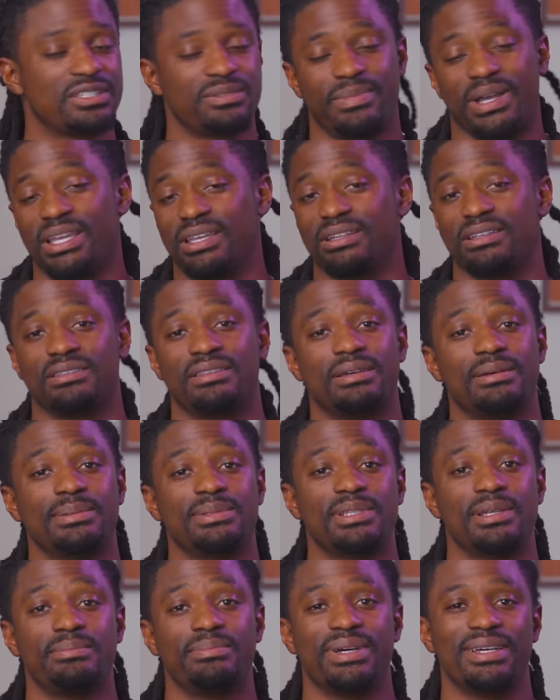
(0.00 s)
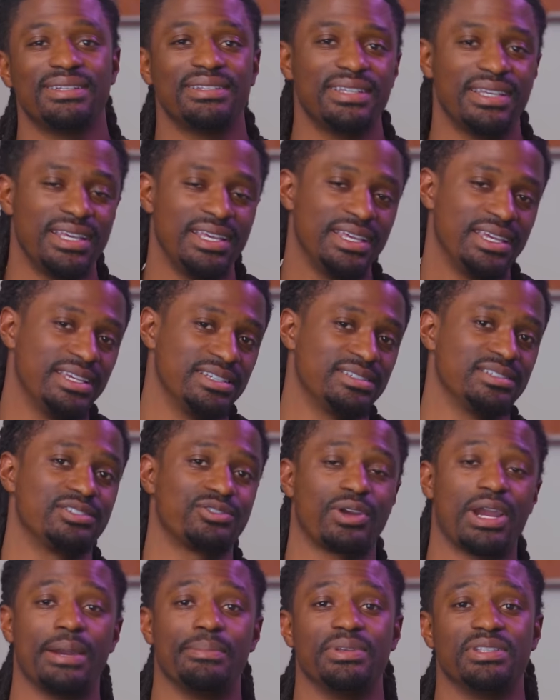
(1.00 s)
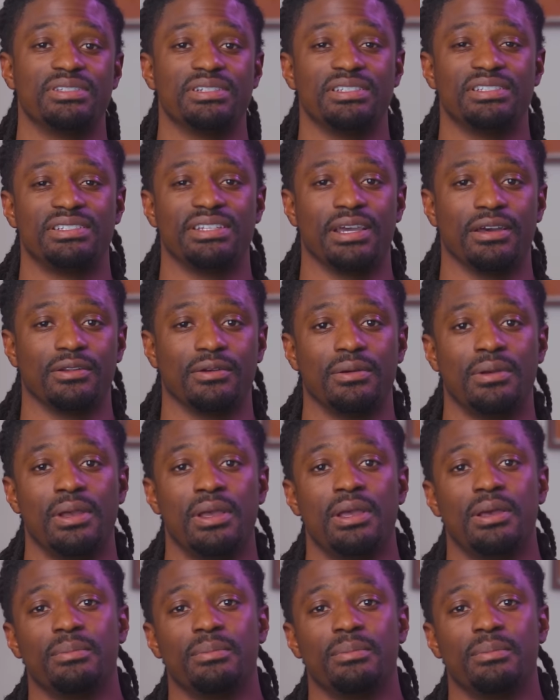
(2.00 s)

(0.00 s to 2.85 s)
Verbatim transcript: by hitting the thumbs up button and subscribing to the channel.